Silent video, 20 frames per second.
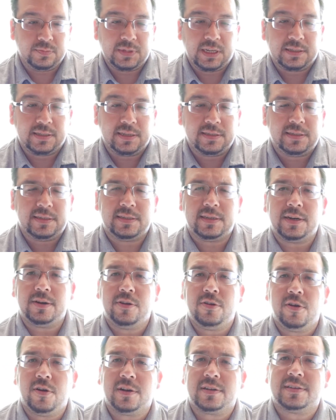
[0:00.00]
This is in New
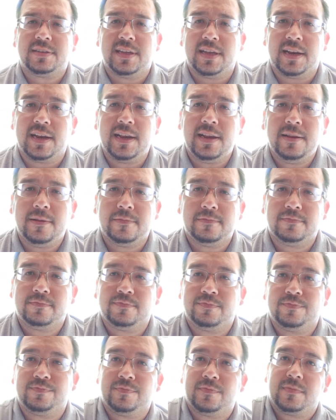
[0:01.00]
York City.
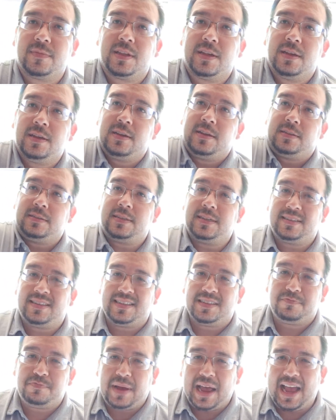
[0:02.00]
This
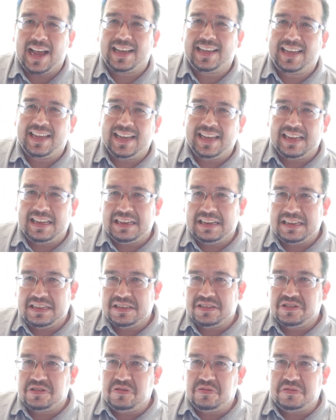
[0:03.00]
is back
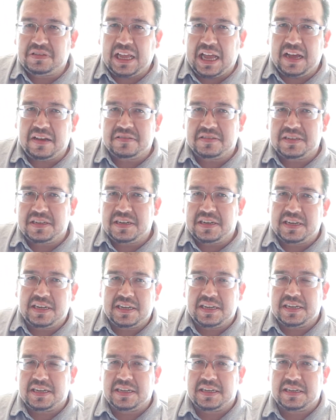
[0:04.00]
in
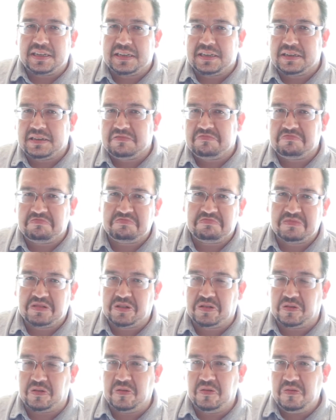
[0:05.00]

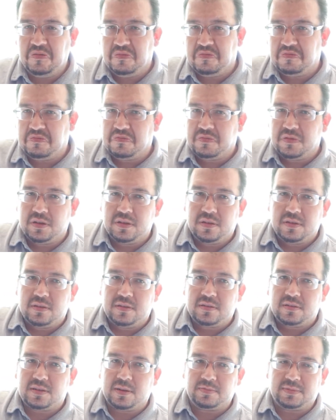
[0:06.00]
2002,
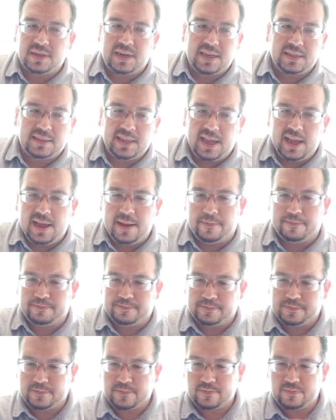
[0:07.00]
something like that.
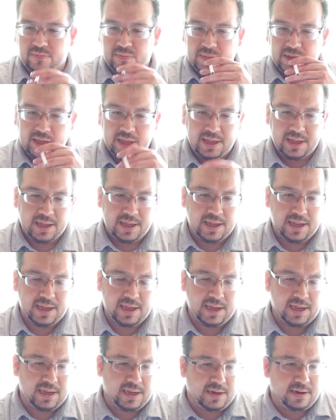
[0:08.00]

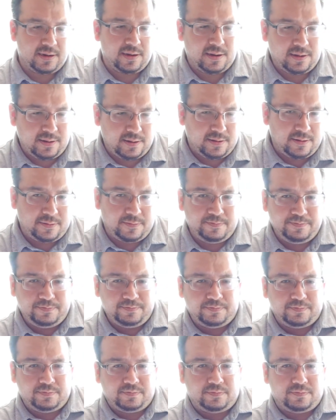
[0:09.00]
And
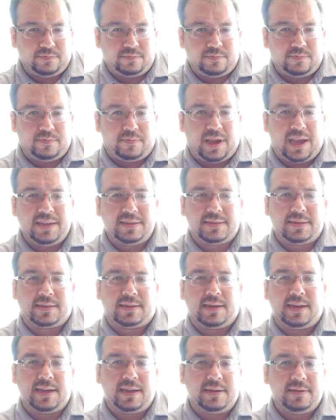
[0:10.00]

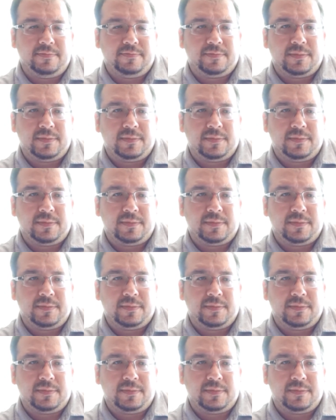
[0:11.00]
basically,